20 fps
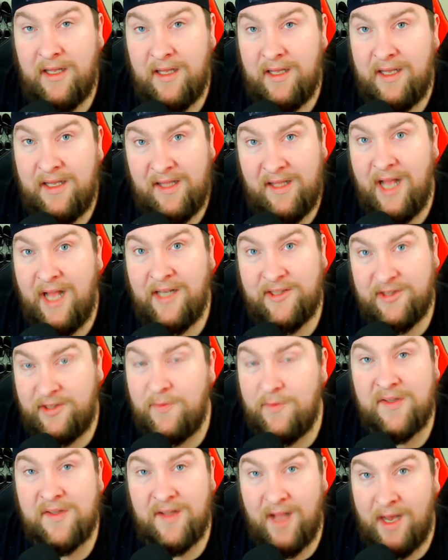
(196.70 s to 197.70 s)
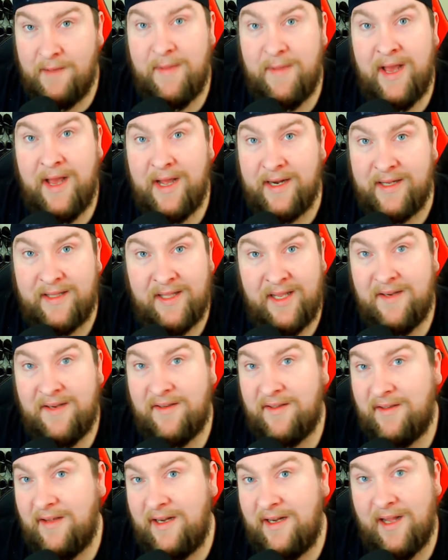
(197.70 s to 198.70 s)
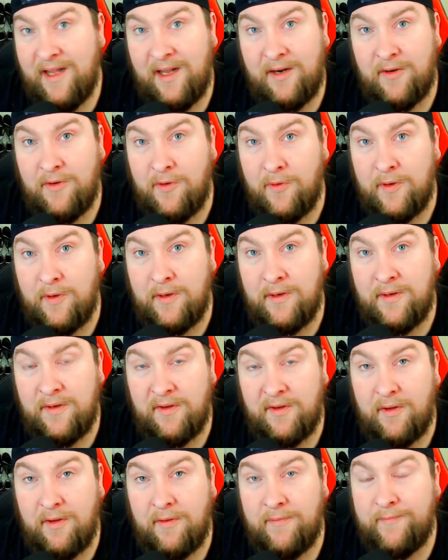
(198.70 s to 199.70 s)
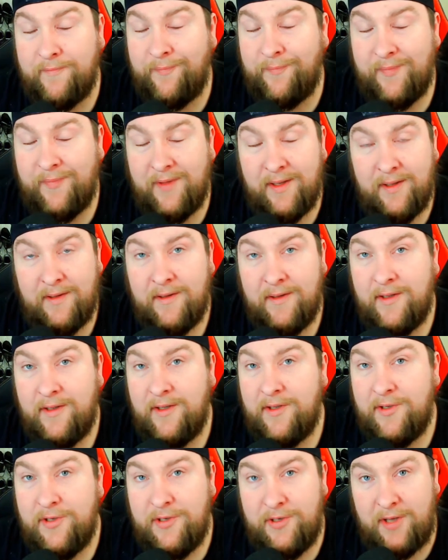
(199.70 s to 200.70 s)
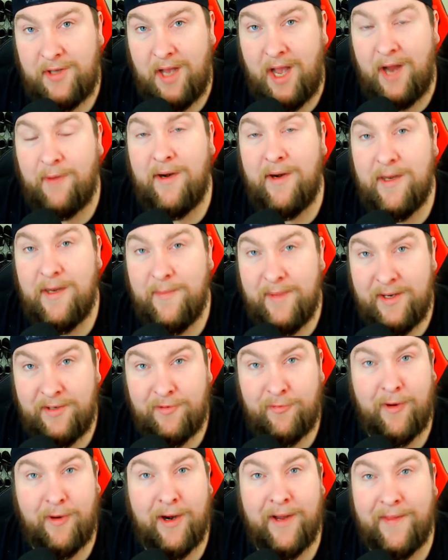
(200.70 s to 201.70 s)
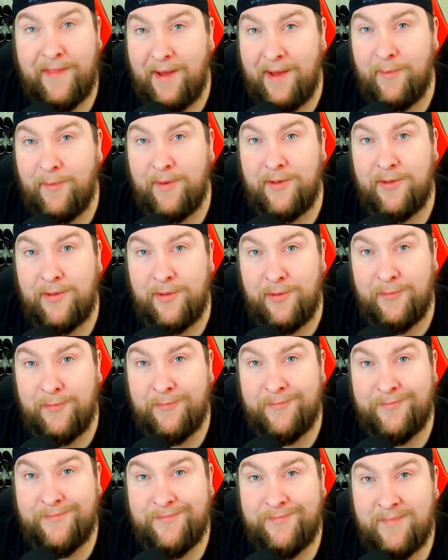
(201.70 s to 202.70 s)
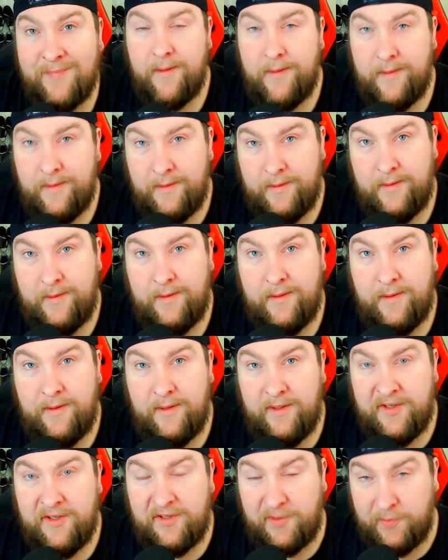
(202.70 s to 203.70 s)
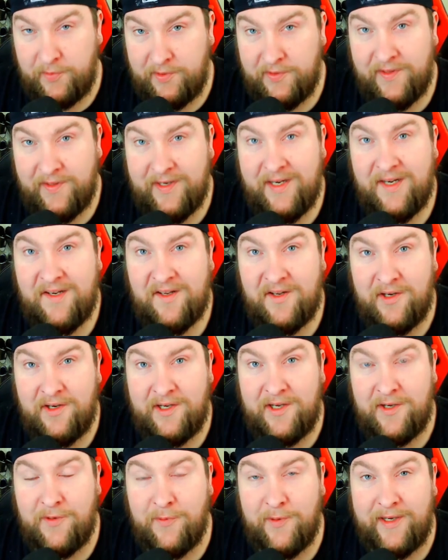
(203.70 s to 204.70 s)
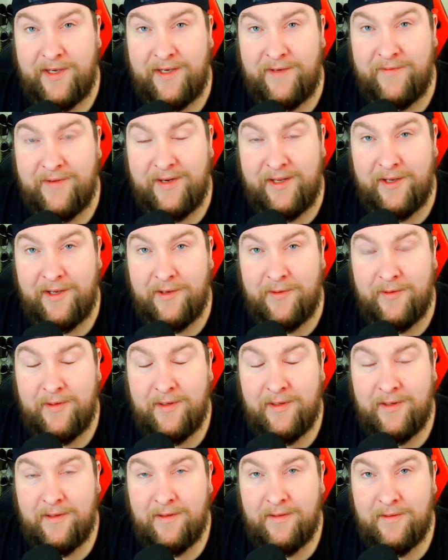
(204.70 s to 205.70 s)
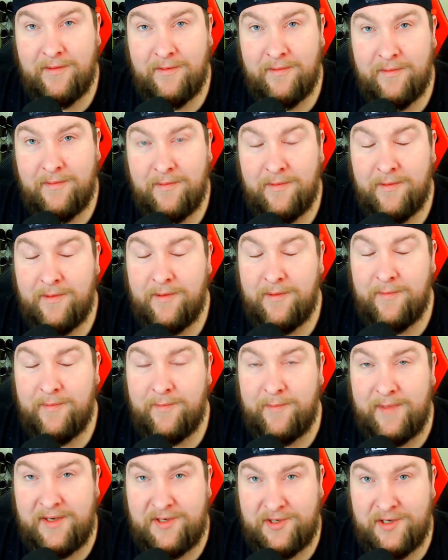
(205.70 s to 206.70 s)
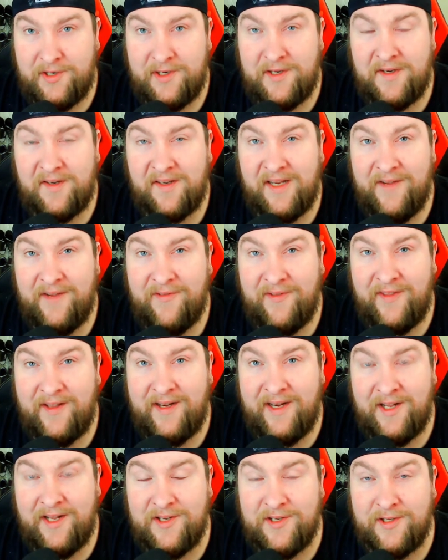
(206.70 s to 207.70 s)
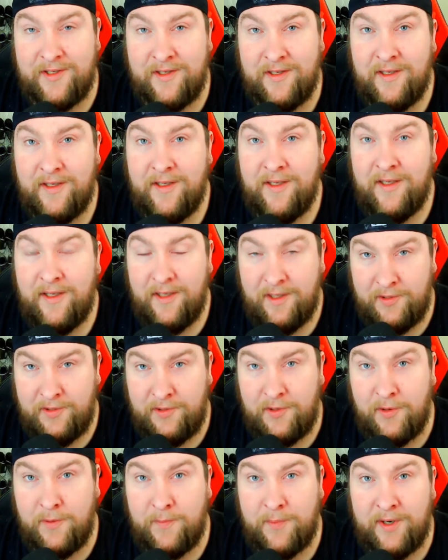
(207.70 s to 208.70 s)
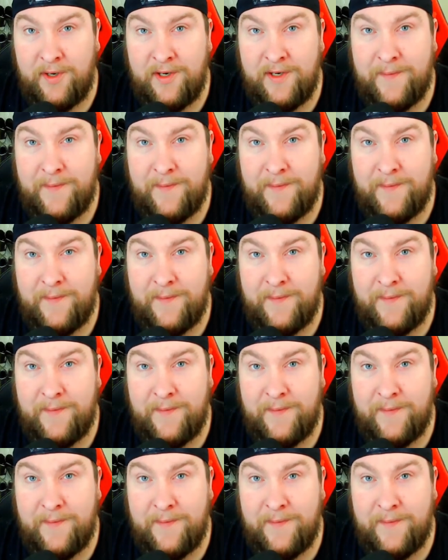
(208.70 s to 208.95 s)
it actually was not bad. It tastes like kettle corn, so I recommend trying that one too. So until the next cooking quickie video, make sure you're safe in the kitchen. Don't burn your